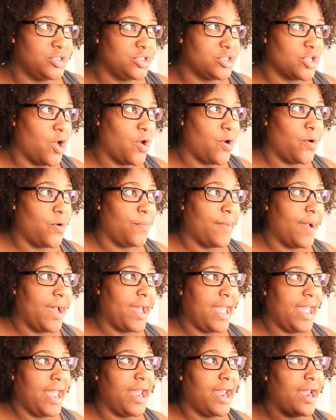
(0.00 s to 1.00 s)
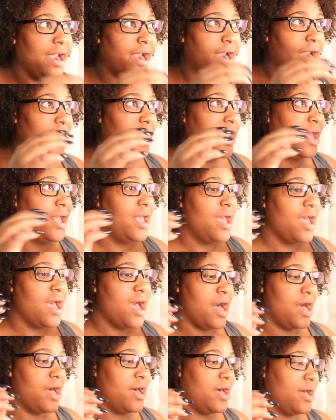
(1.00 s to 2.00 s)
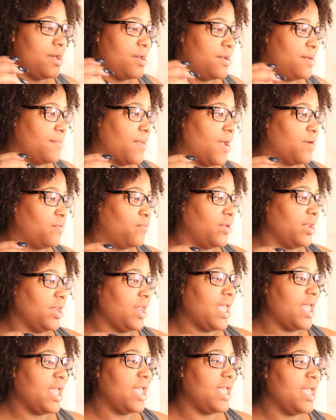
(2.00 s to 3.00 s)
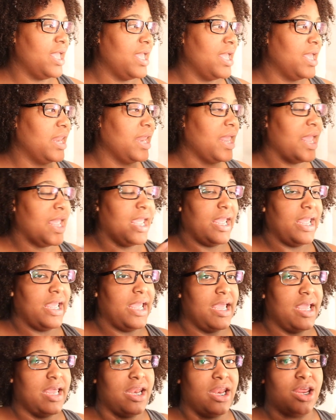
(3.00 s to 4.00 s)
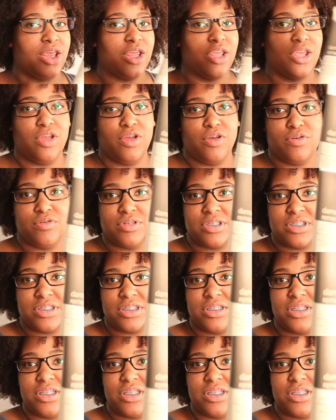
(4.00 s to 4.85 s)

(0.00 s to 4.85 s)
So my hair, I went ahead and used